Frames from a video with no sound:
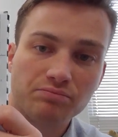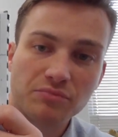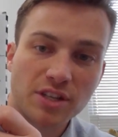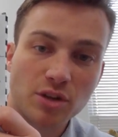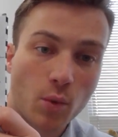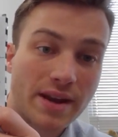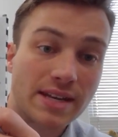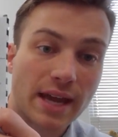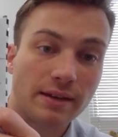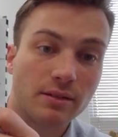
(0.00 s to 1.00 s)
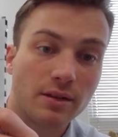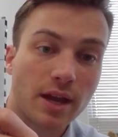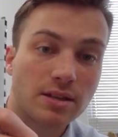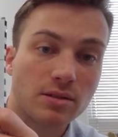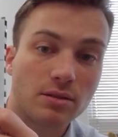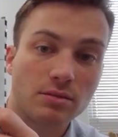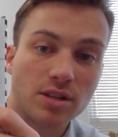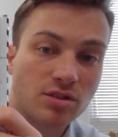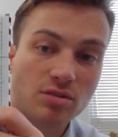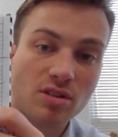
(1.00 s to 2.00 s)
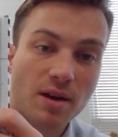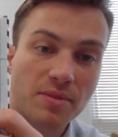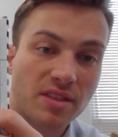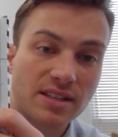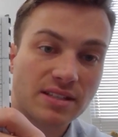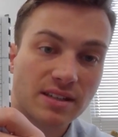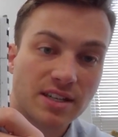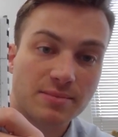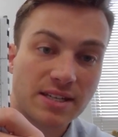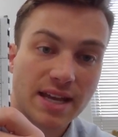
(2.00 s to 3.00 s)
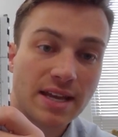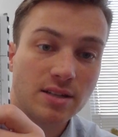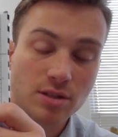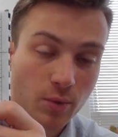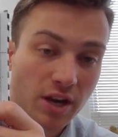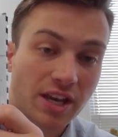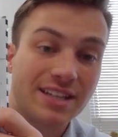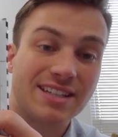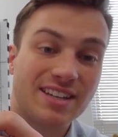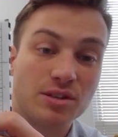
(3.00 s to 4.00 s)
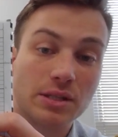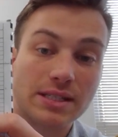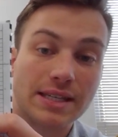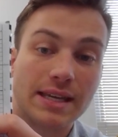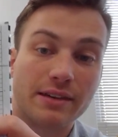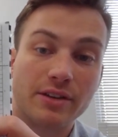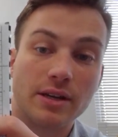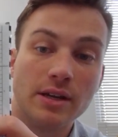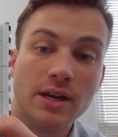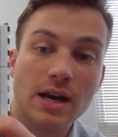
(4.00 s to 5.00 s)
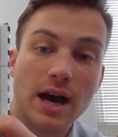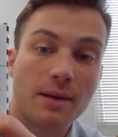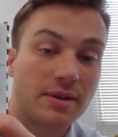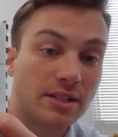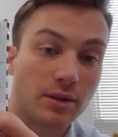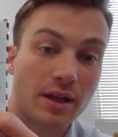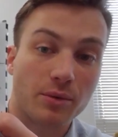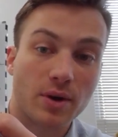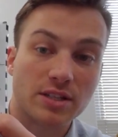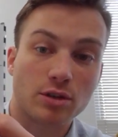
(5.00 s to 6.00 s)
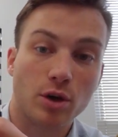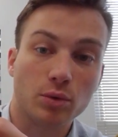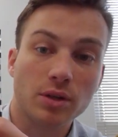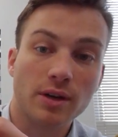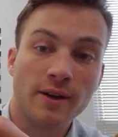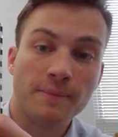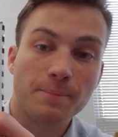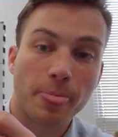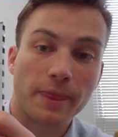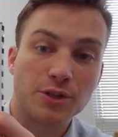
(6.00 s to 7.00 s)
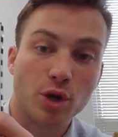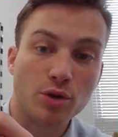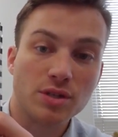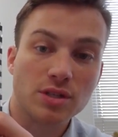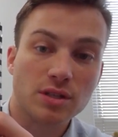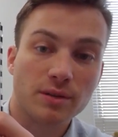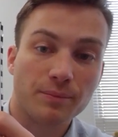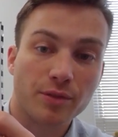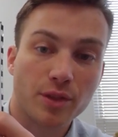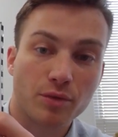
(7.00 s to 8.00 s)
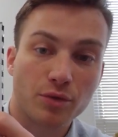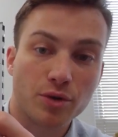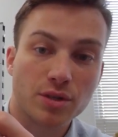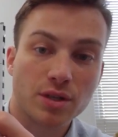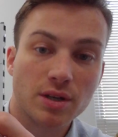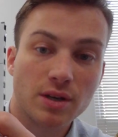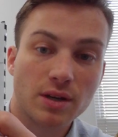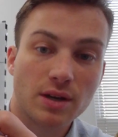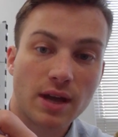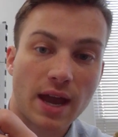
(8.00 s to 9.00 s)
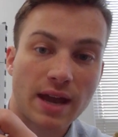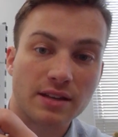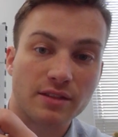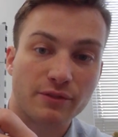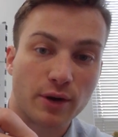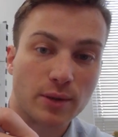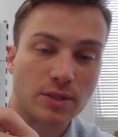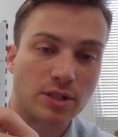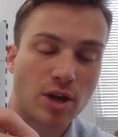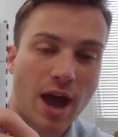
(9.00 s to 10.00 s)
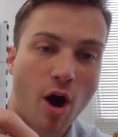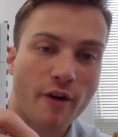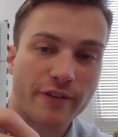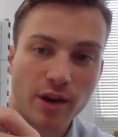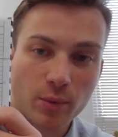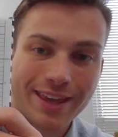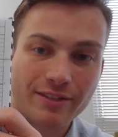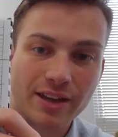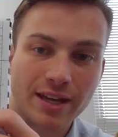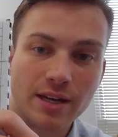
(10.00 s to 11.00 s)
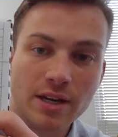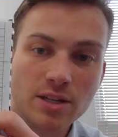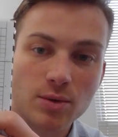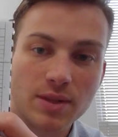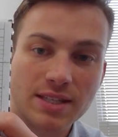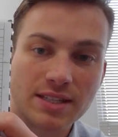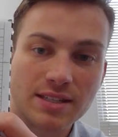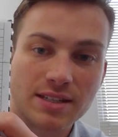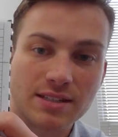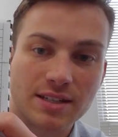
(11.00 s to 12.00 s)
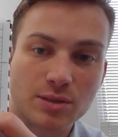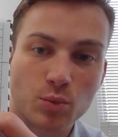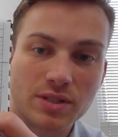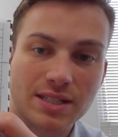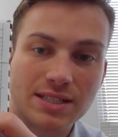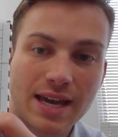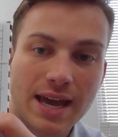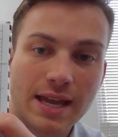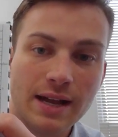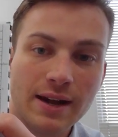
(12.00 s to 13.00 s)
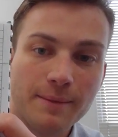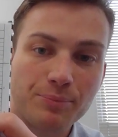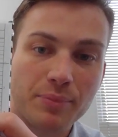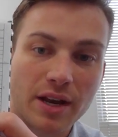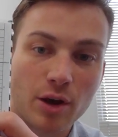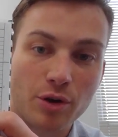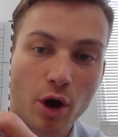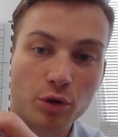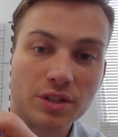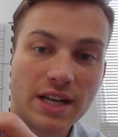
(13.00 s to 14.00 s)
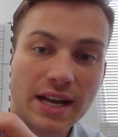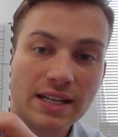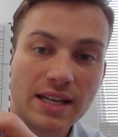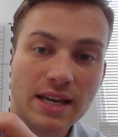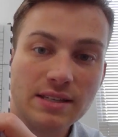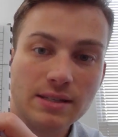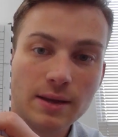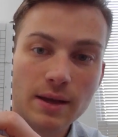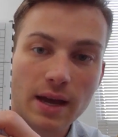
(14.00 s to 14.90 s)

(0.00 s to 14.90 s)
there's no end date, okay? So there's no time that this is meant to end, so we're gonna continuously give it until otherwise told. The dose, the route, and the frequency, so how often are we giving it? So in this instance, it's once a day, but on alternating days,